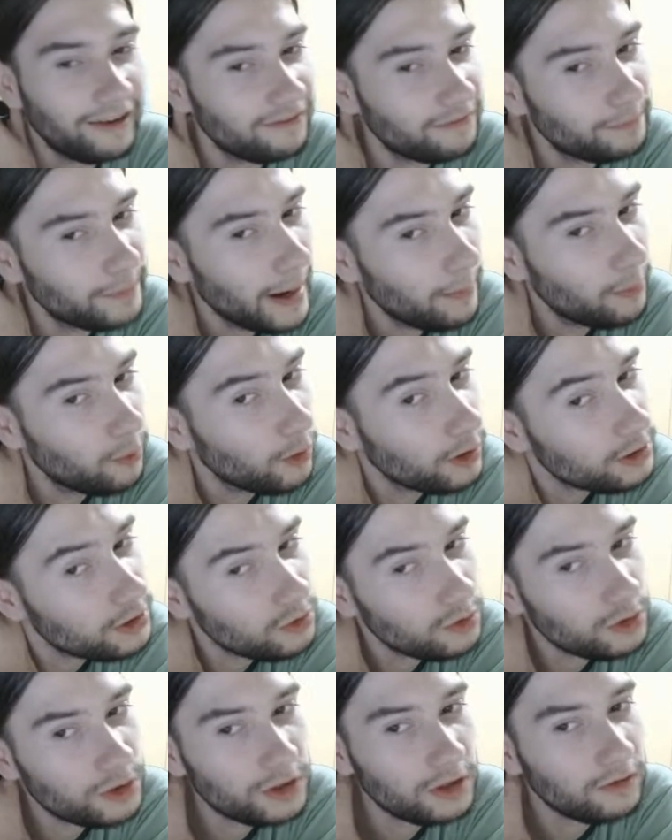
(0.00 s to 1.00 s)
Pep wants
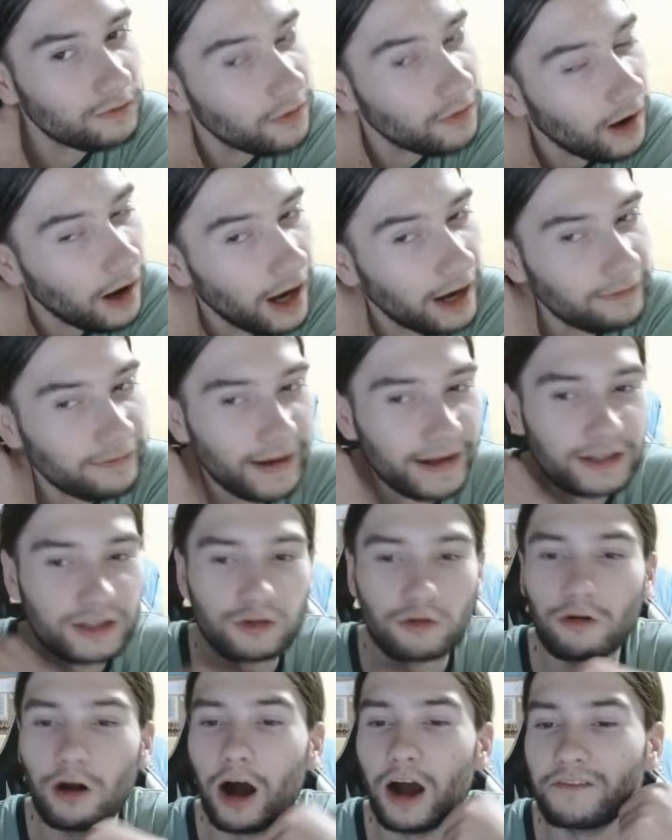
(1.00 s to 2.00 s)
to survive and
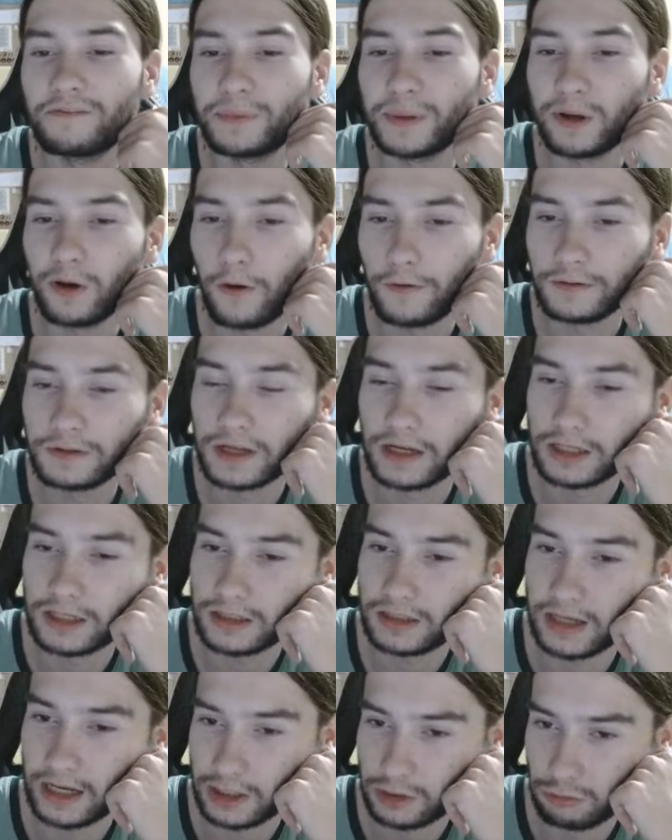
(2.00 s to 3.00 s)
thrive beyond
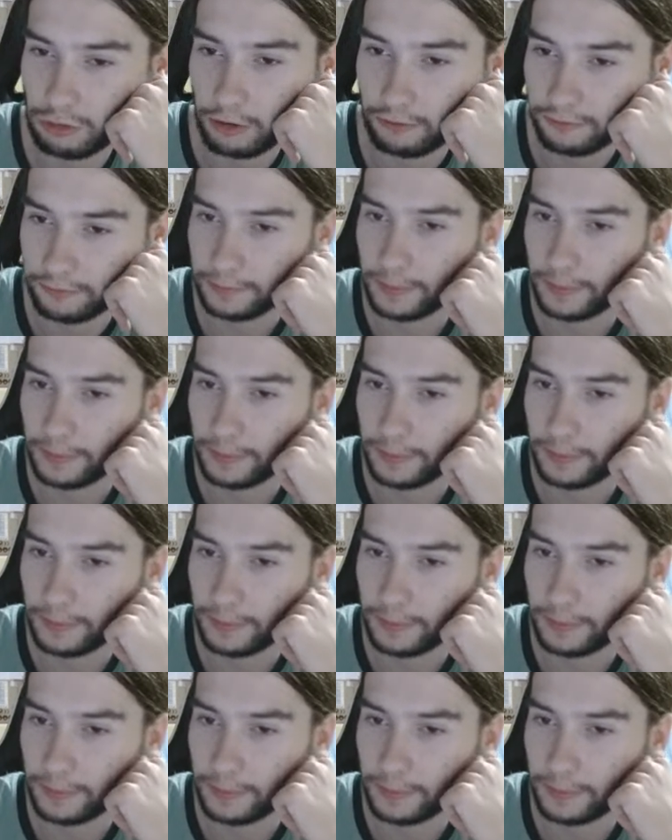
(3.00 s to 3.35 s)
this rough